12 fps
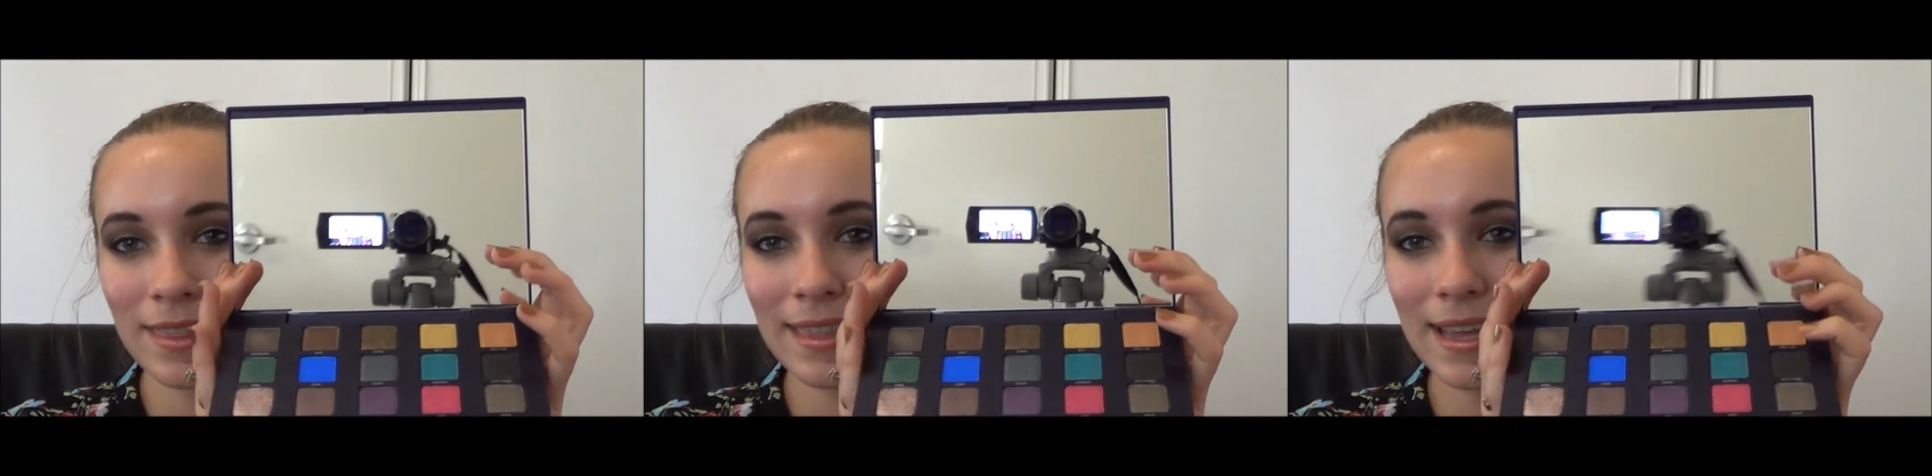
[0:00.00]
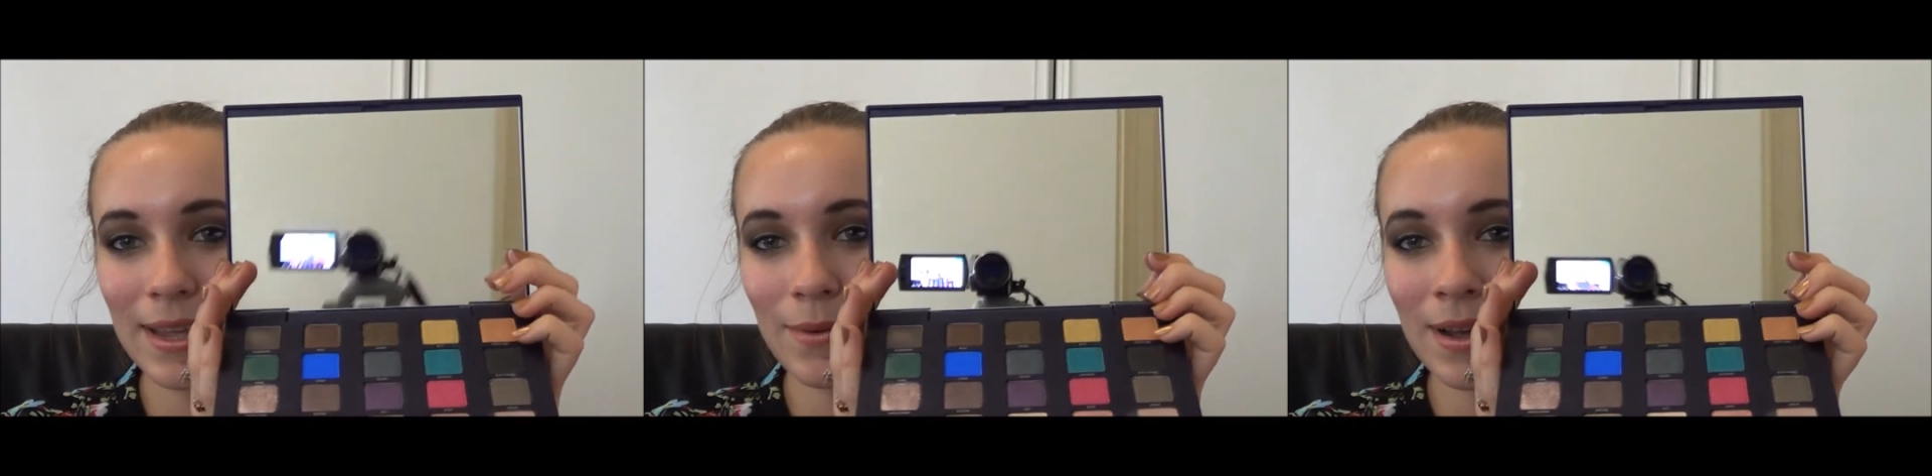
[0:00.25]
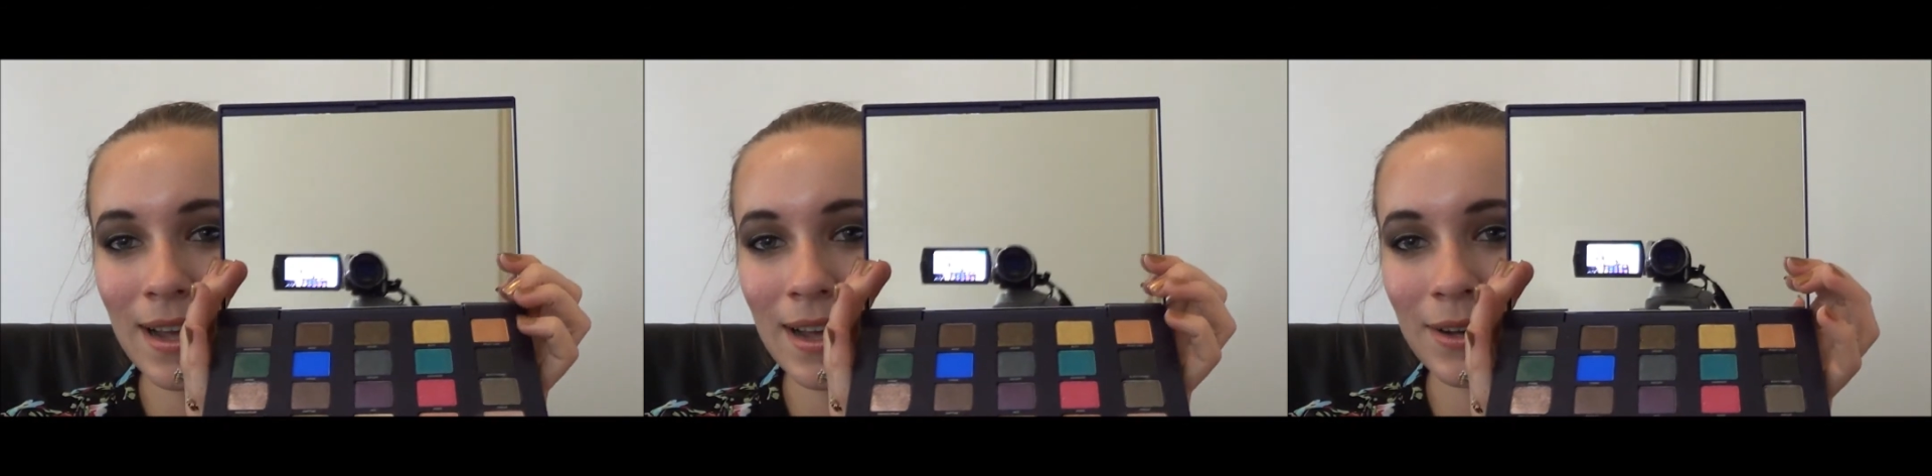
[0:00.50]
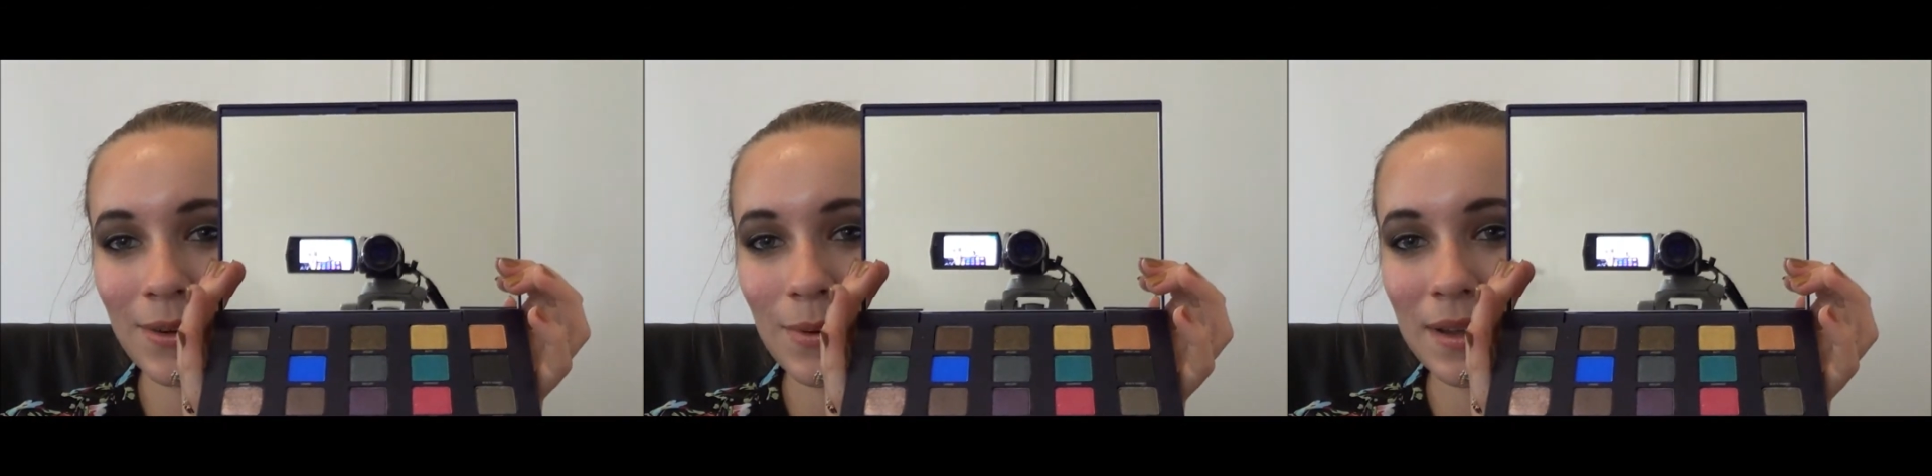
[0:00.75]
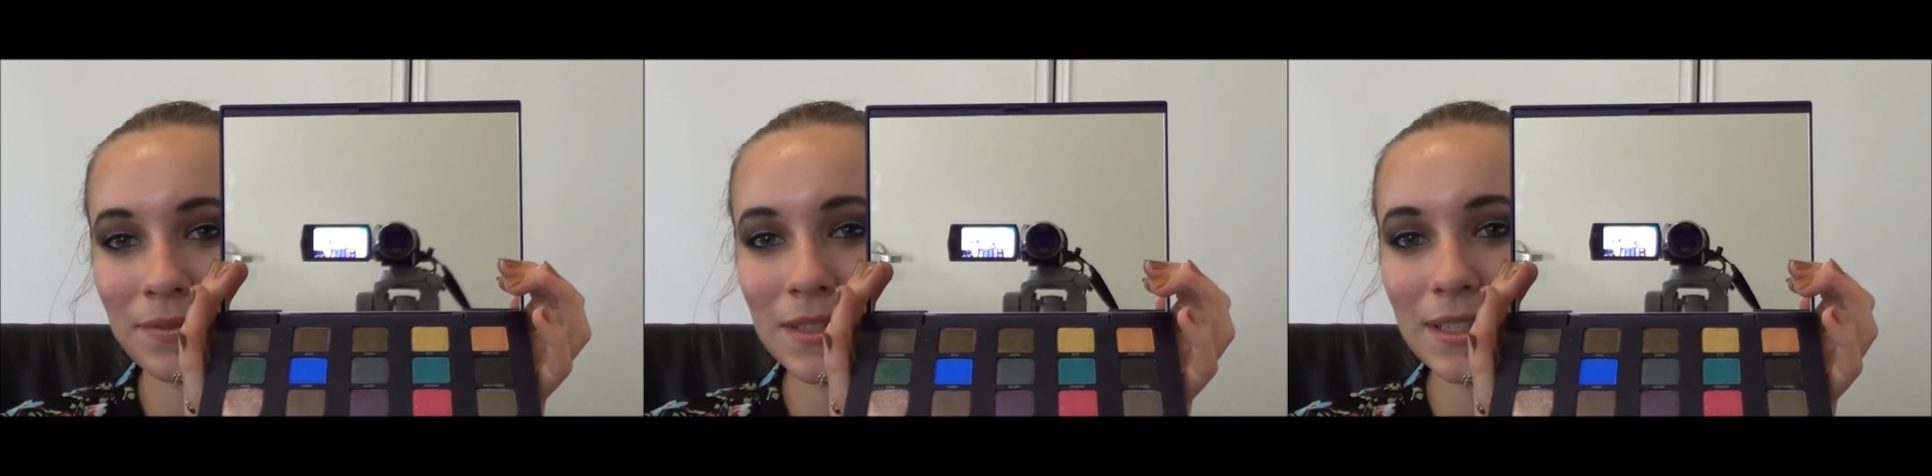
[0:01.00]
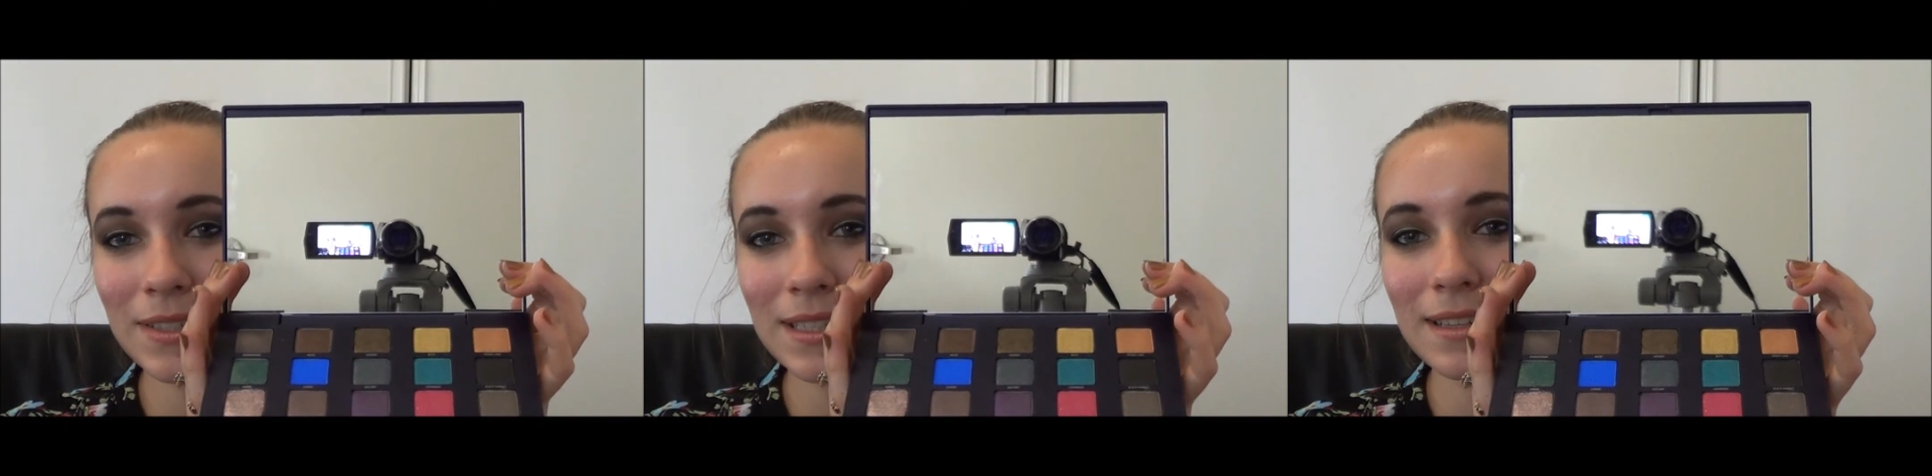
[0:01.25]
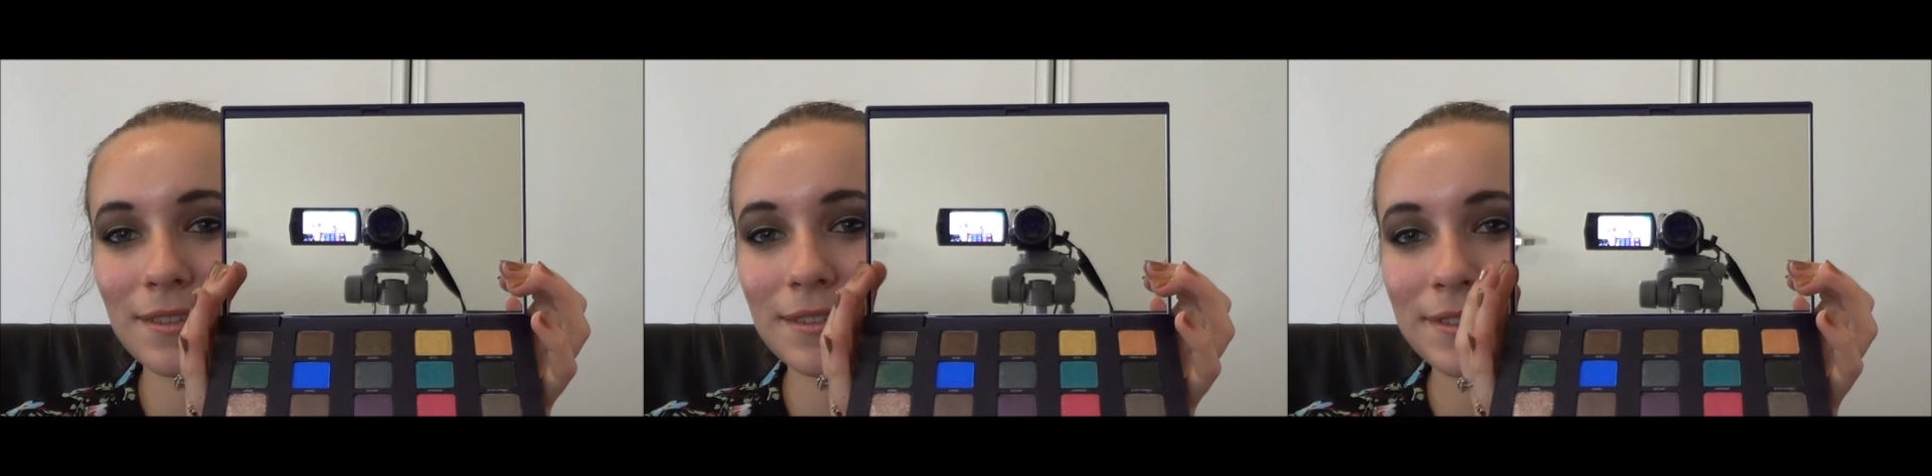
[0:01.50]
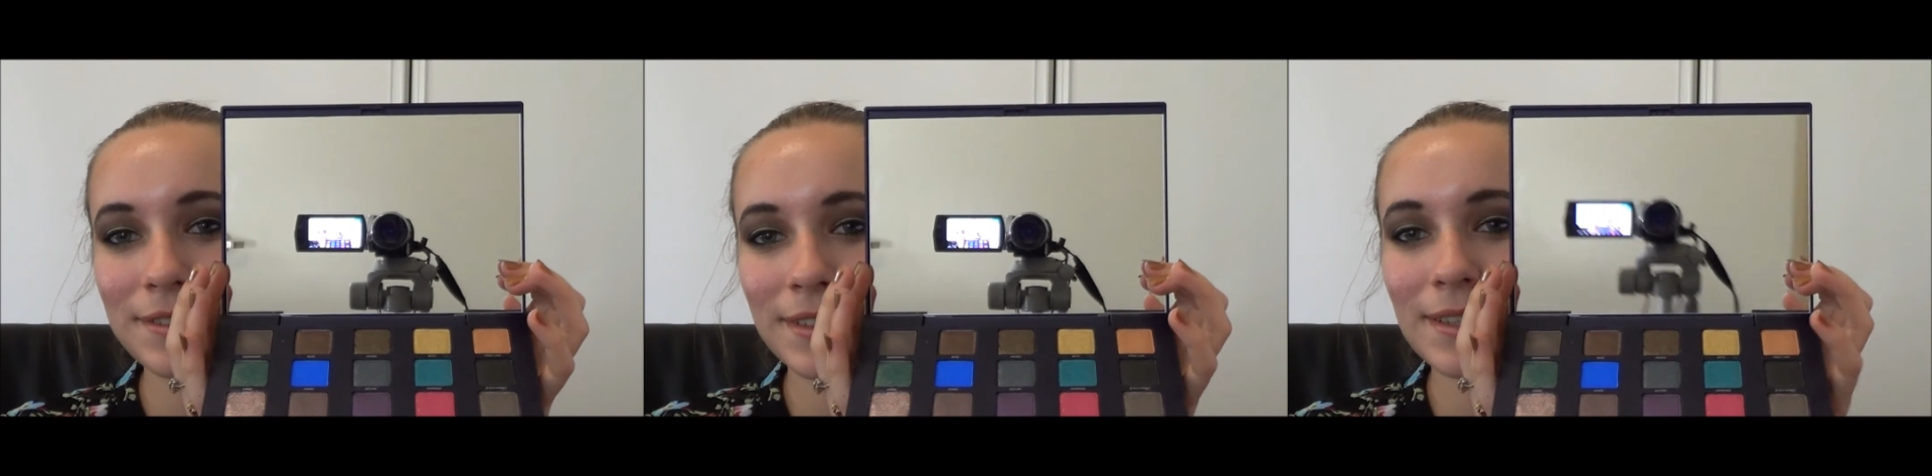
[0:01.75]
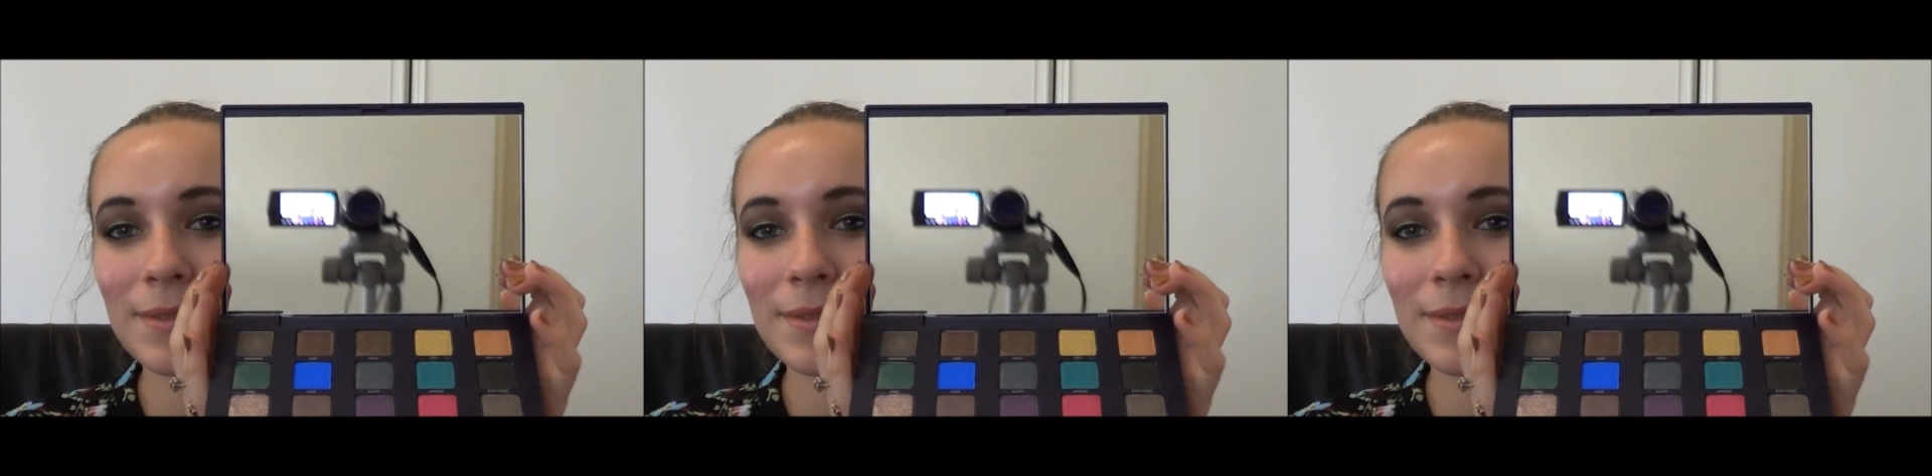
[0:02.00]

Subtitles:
there you are, wave to yourself.